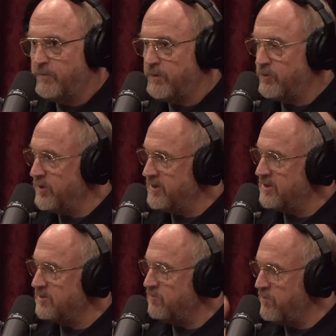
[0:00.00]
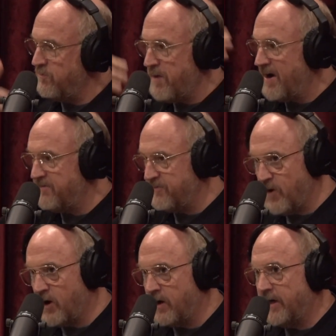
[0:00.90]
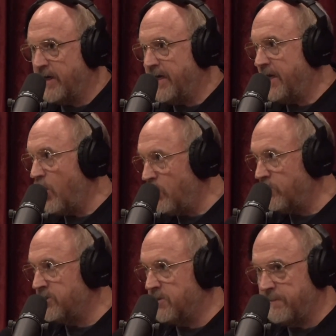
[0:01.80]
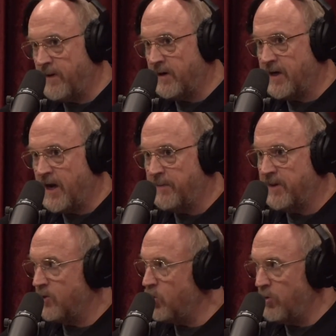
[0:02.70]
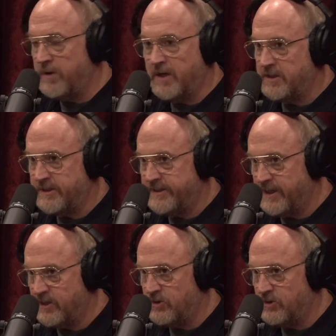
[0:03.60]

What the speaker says: Patrice is by far, he owns a part of comedy that nobody else can touch.